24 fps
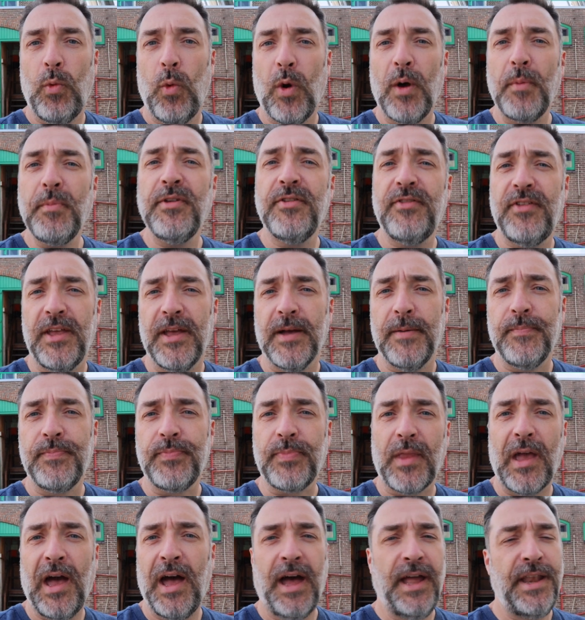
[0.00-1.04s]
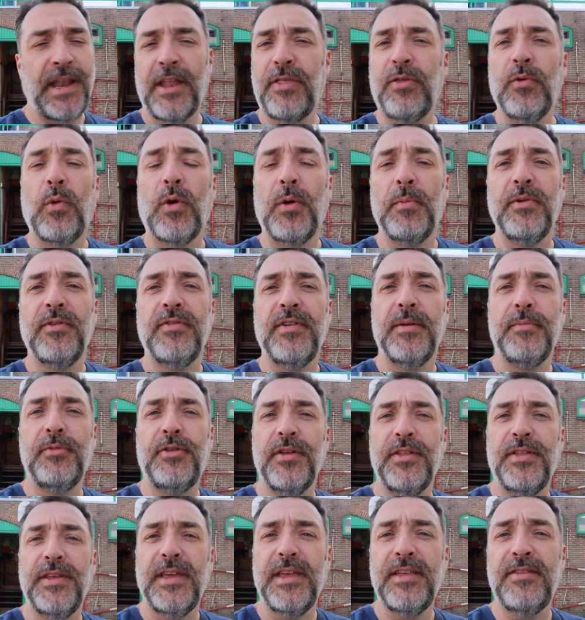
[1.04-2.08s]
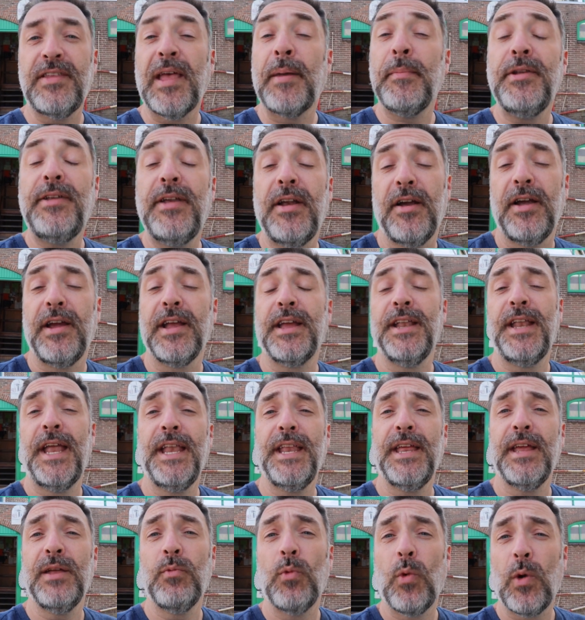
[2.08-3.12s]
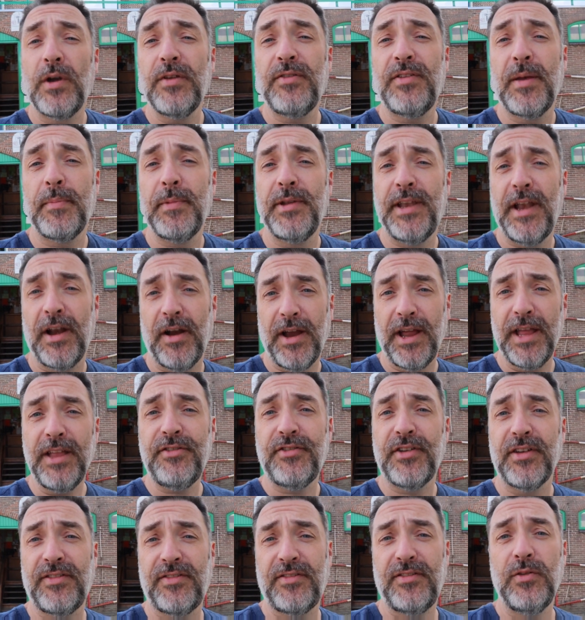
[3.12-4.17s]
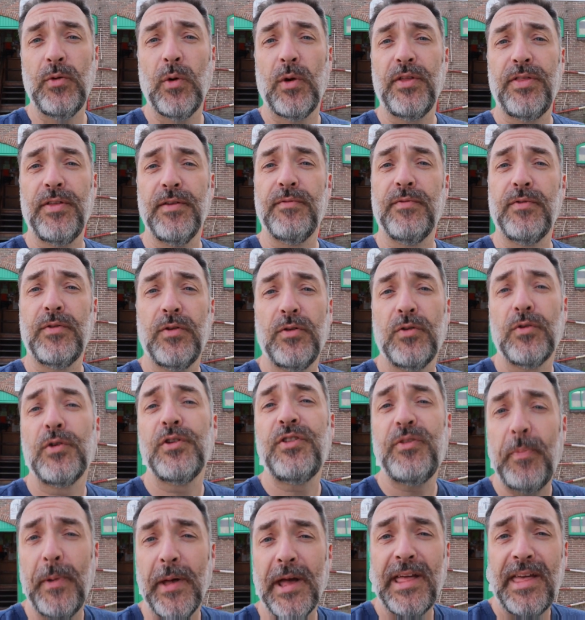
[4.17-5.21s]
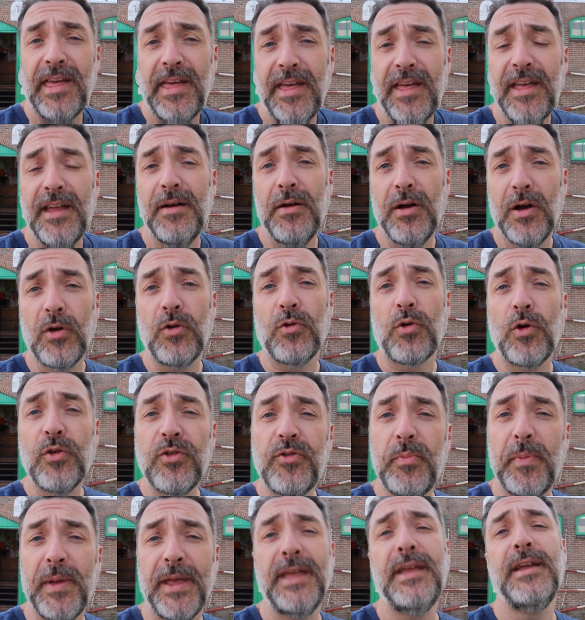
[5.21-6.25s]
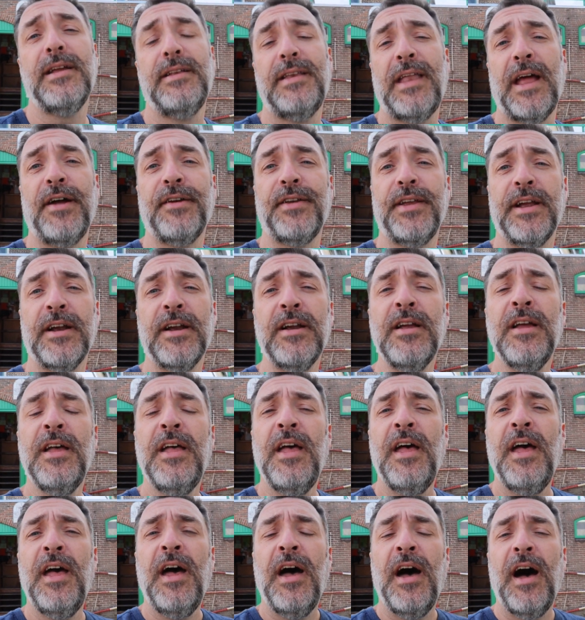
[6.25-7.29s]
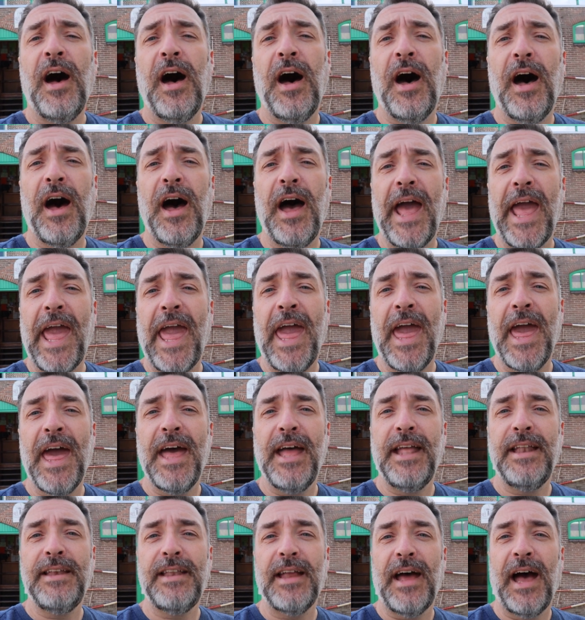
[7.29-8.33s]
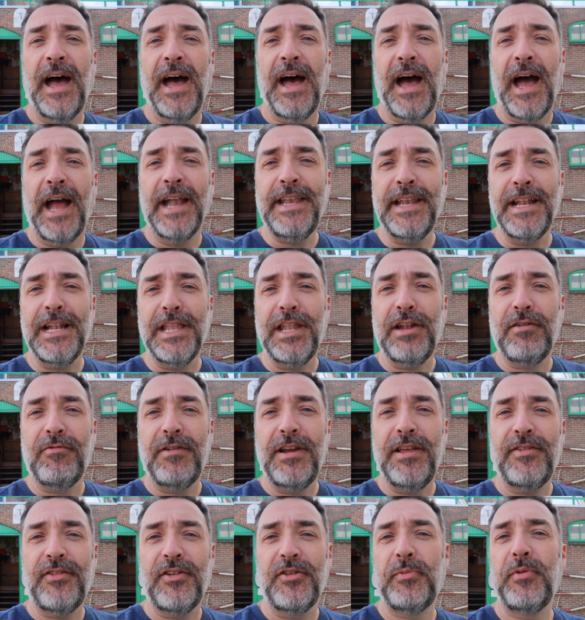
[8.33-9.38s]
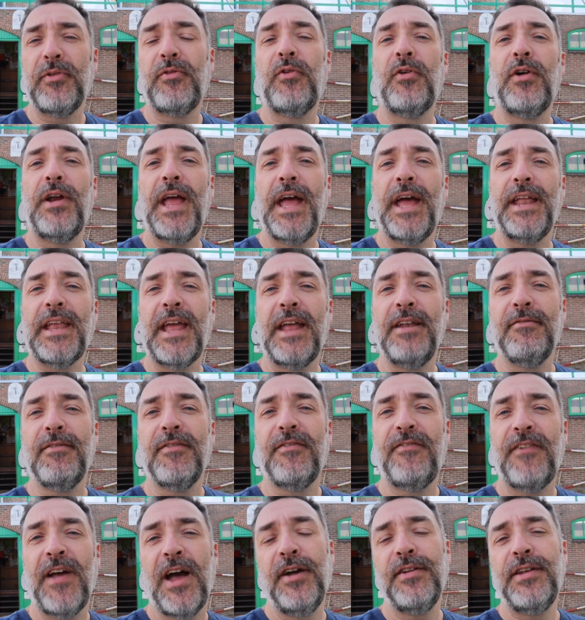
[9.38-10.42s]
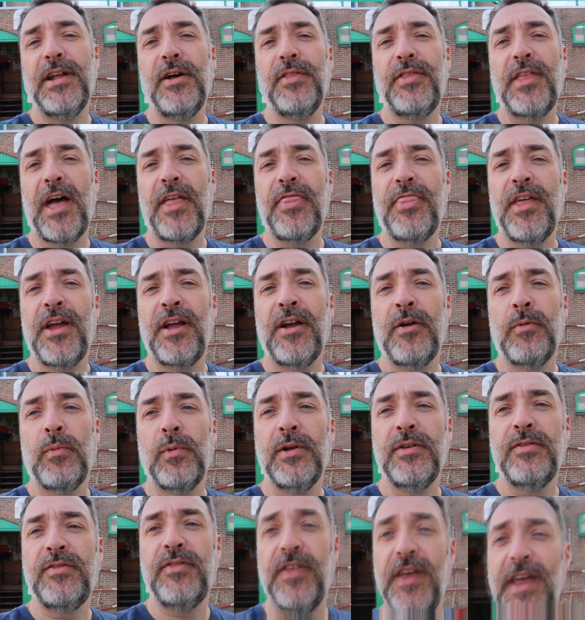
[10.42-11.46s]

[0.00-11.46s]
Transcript: War Museum, not the War Museum, to the cemetery, Canadian War Cemetery, just north of Groesbeek down here. And I did a little research beforehand and found out that there was